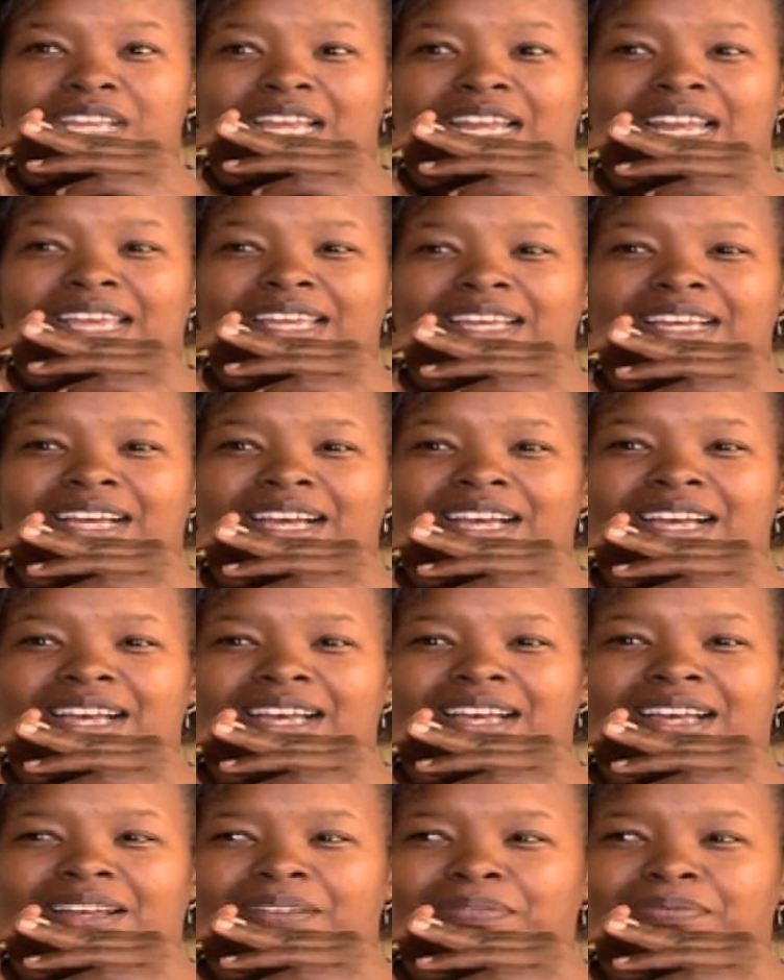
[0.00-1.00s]
they're like
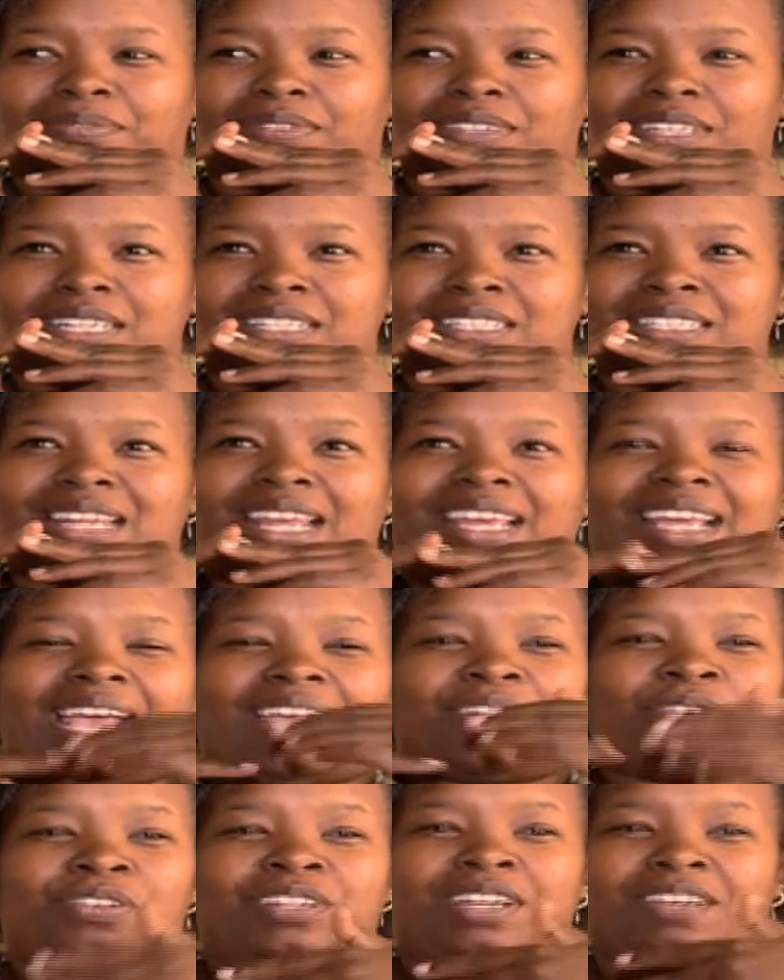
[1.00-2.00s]
uh, it's like
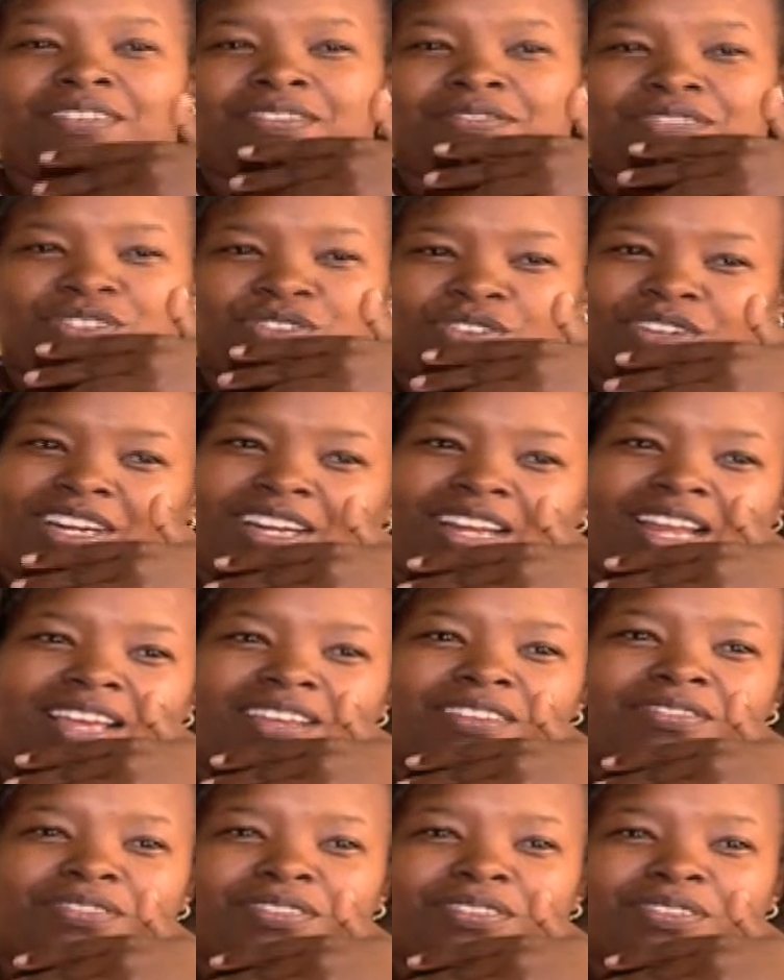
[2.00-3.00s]
I don't have a vision in
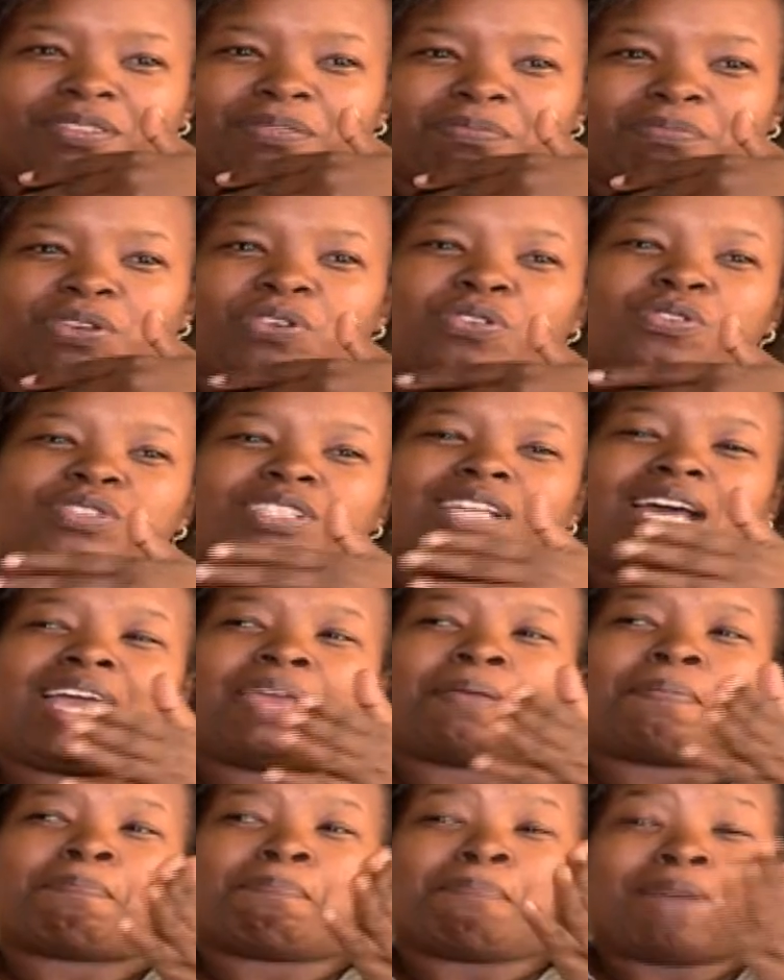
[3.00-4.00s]
life because
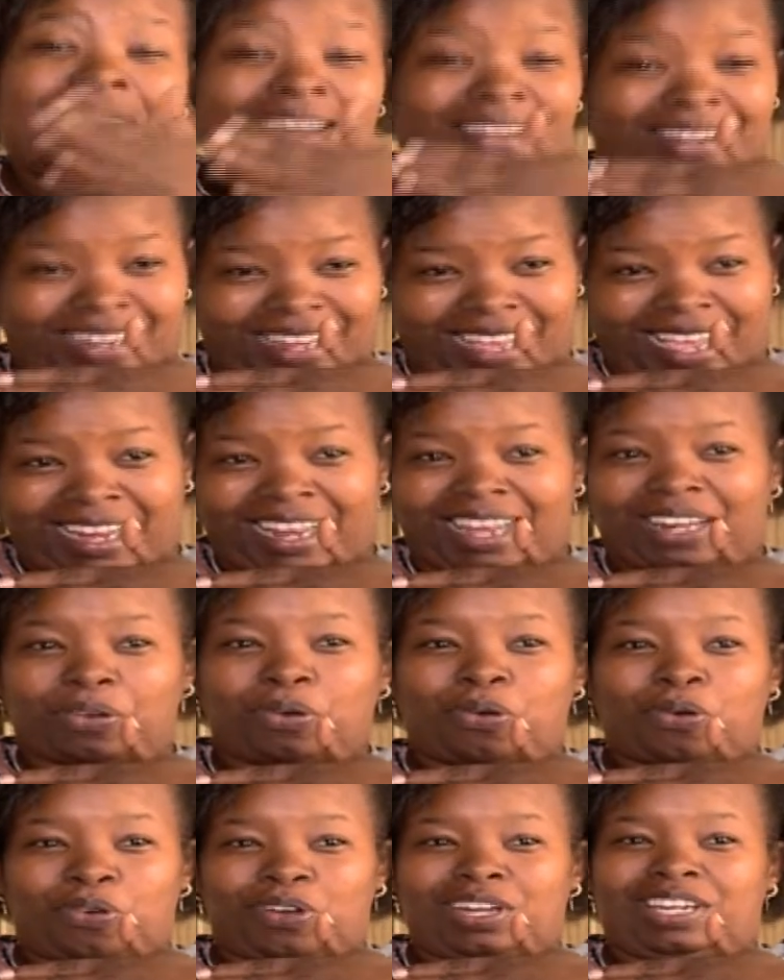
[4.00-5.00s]
I married an
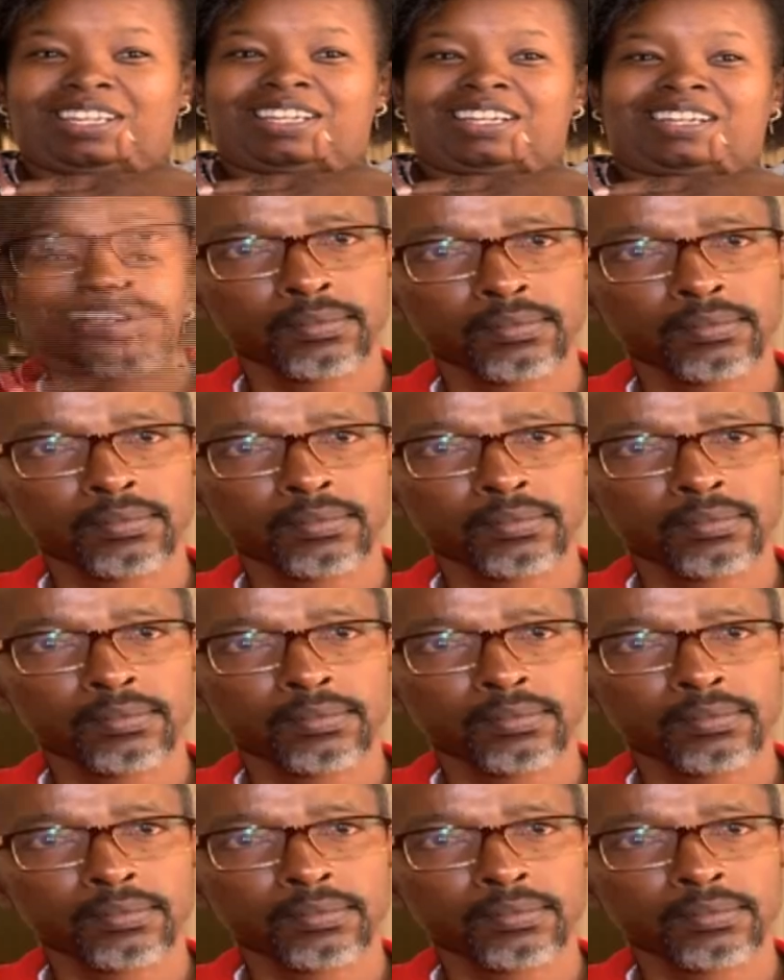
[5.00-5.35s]
alcoholic.